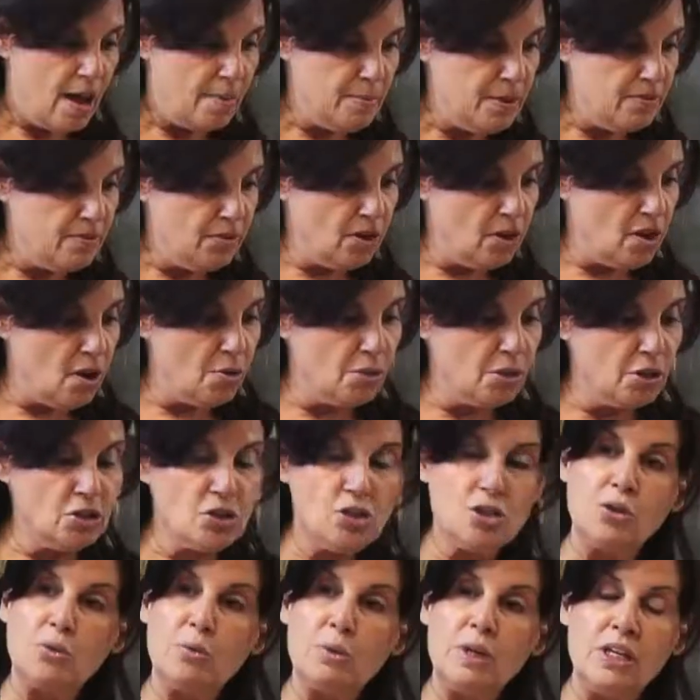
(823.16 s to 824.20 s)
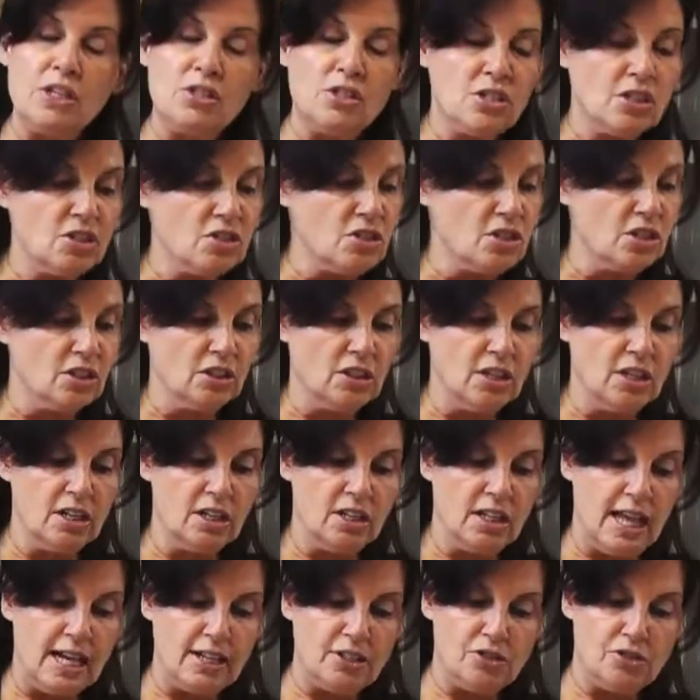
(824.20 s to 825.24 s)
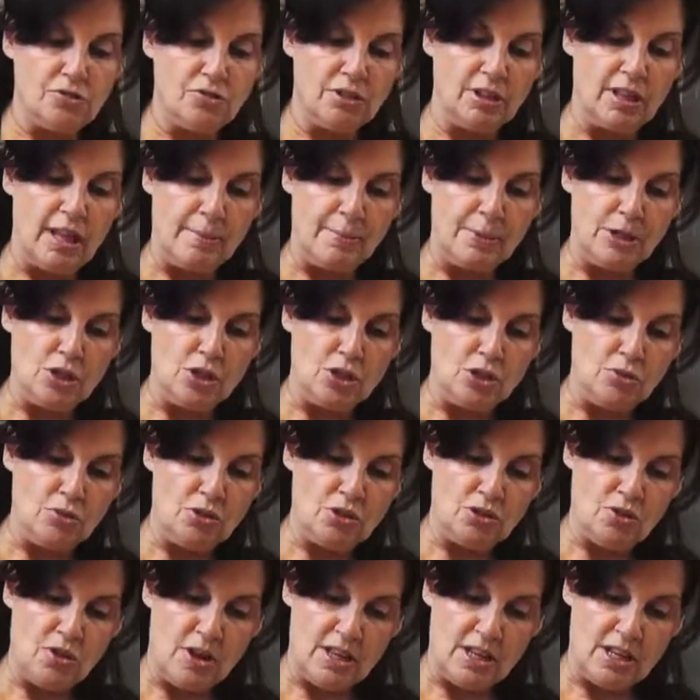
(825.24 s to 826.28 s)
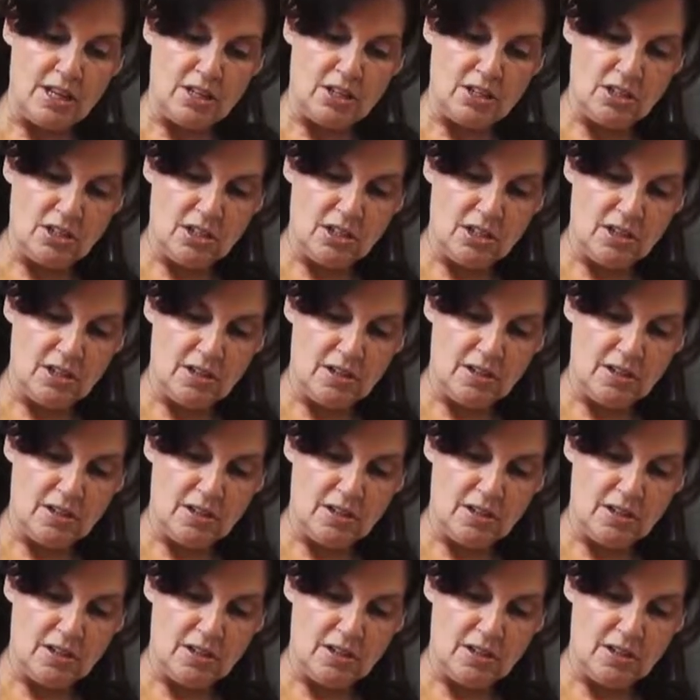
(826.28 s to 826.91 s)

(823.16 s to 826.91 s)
I'm even going to squeeze just a little extra lemon juice on this.